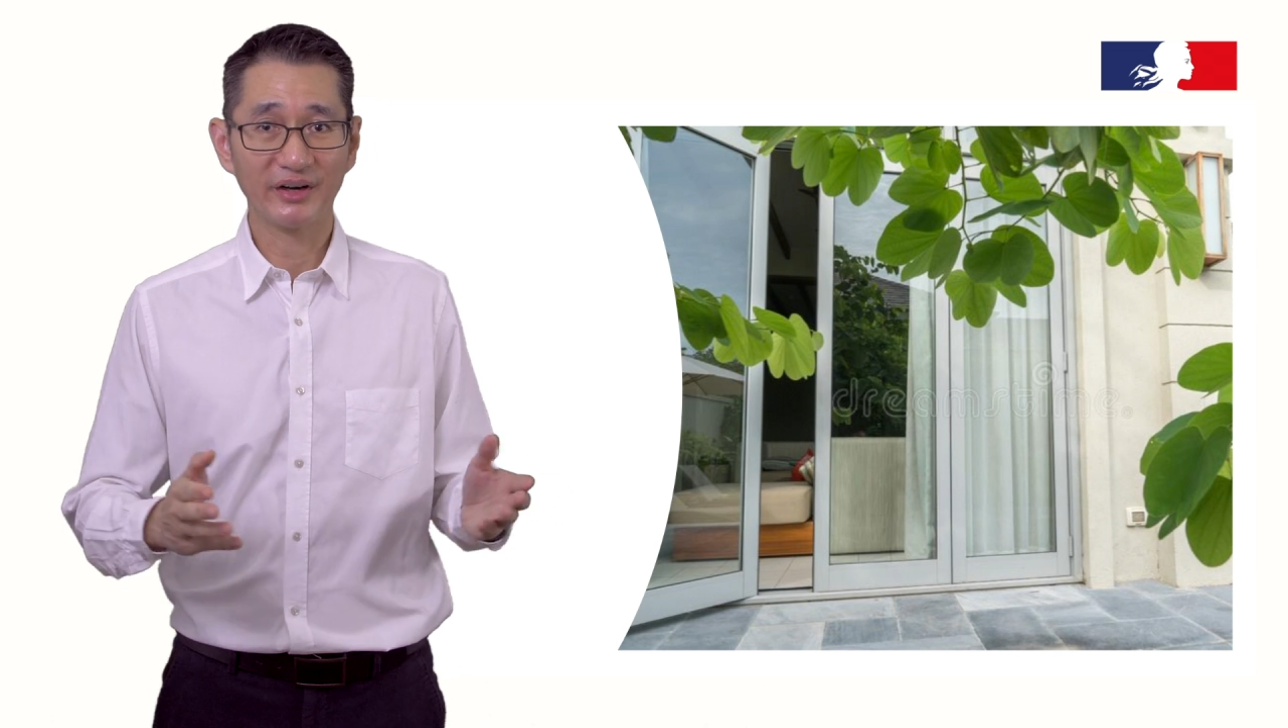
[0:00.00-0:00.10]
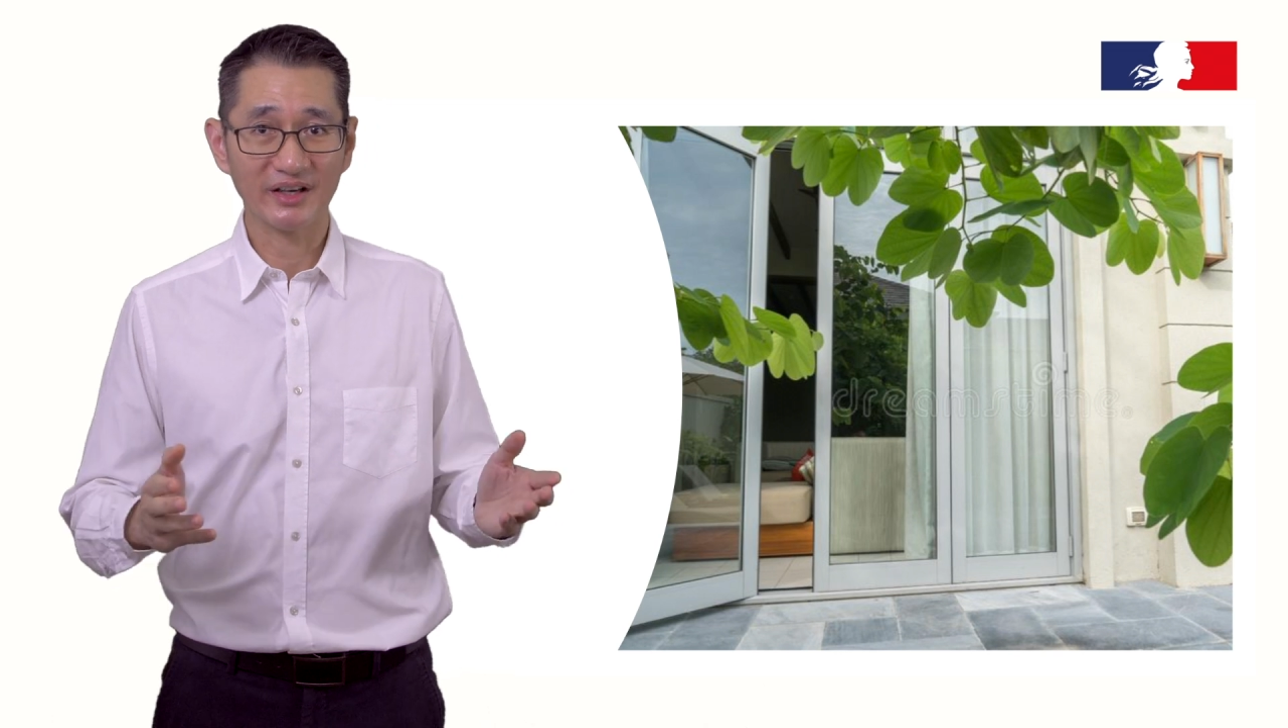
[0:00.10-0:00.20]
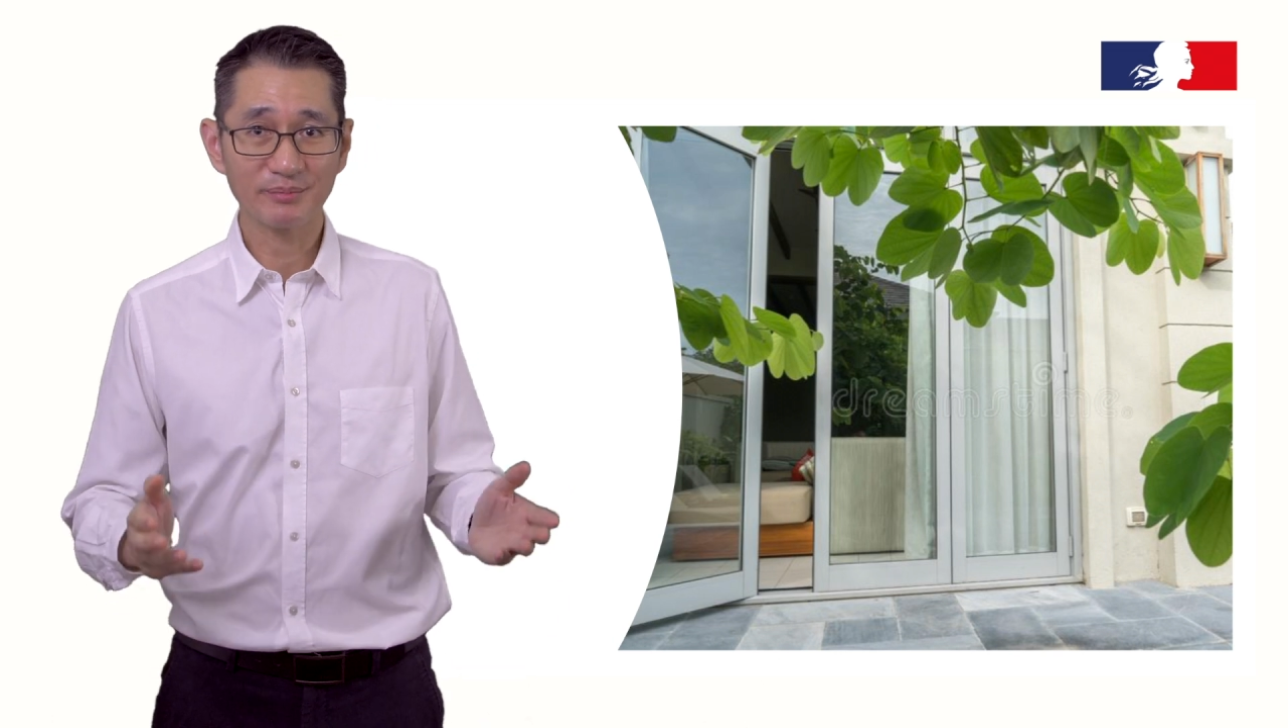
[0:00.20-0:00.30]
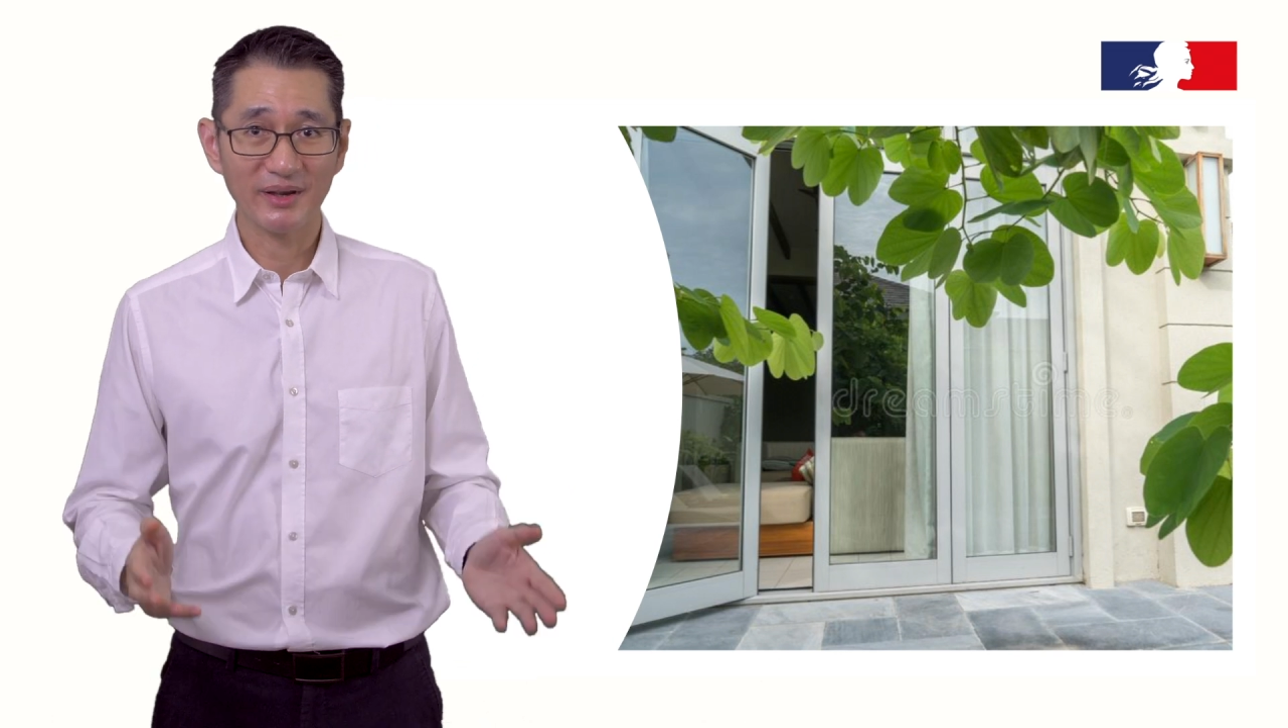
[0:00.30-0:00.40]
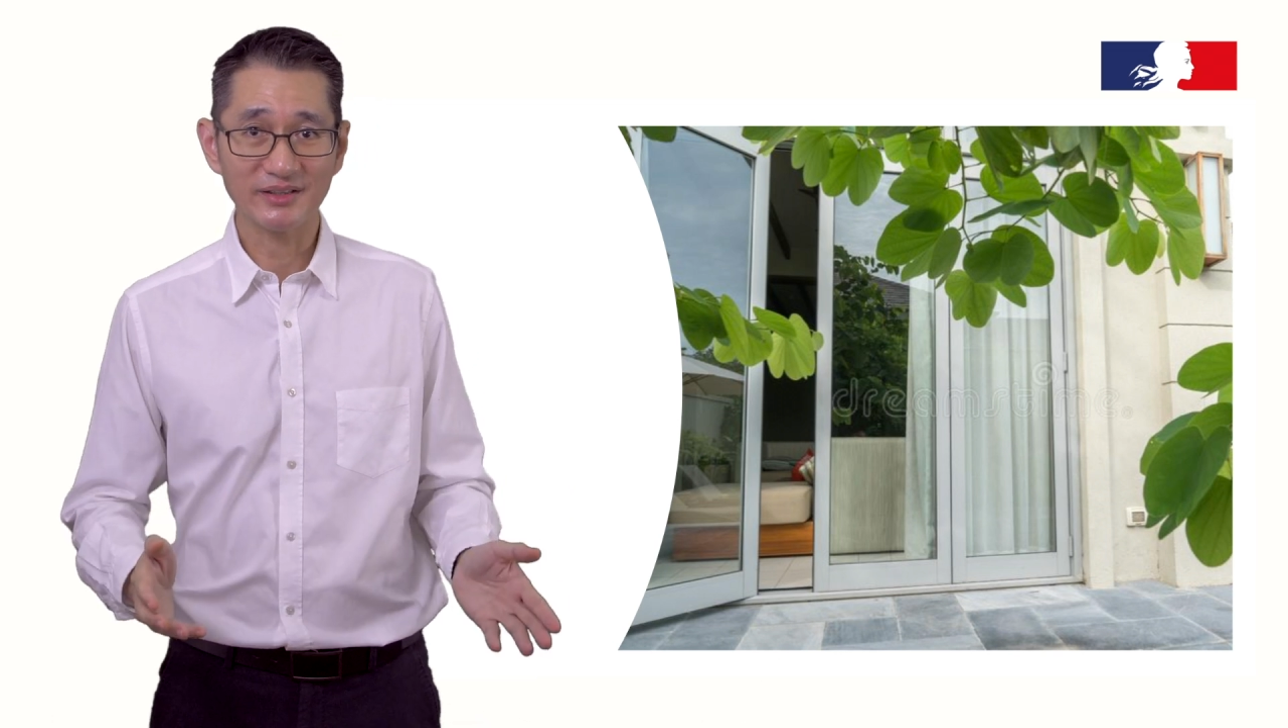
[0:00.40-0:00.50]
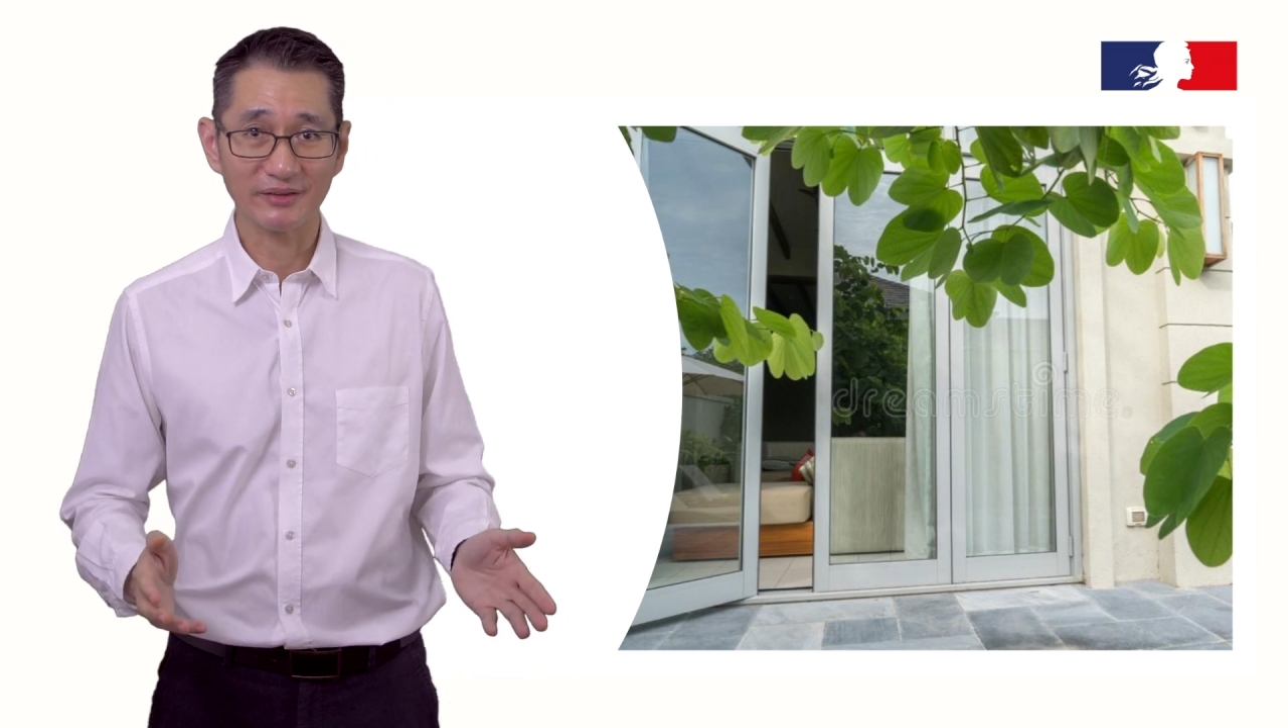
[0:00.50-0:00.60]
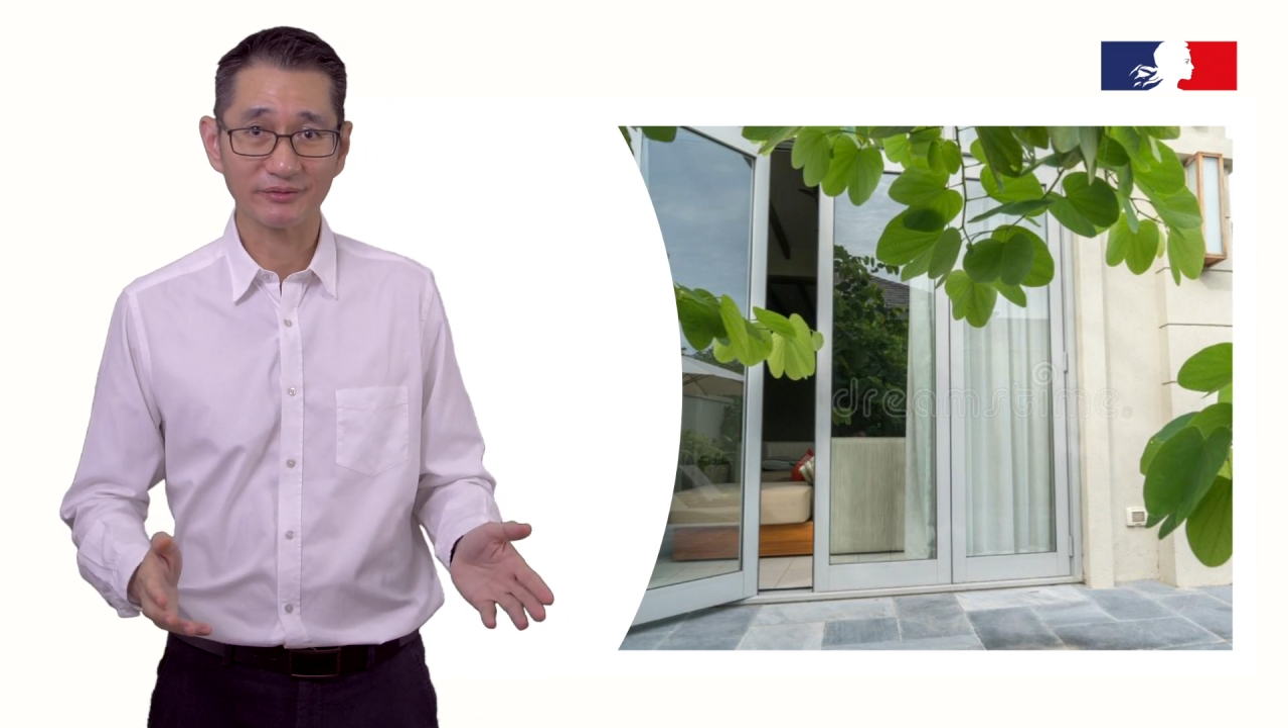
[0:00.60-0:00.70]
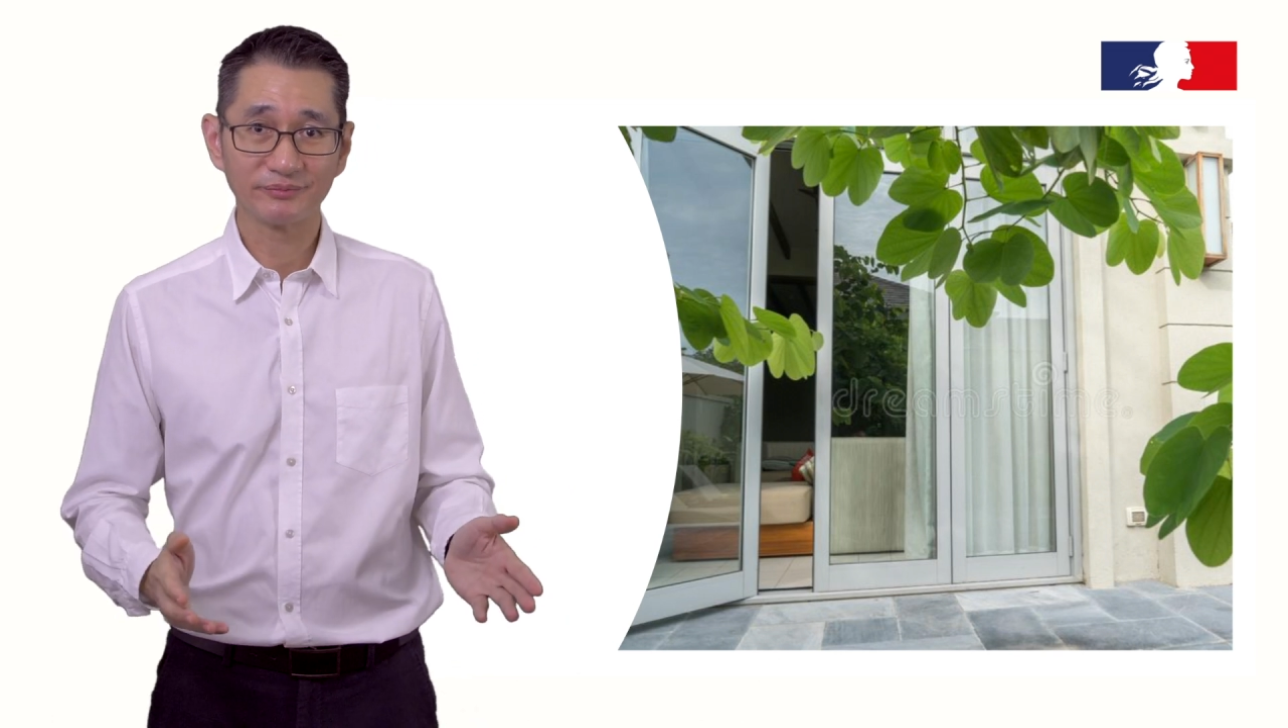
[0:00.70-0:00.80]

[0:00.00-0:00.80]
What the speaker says: expensive.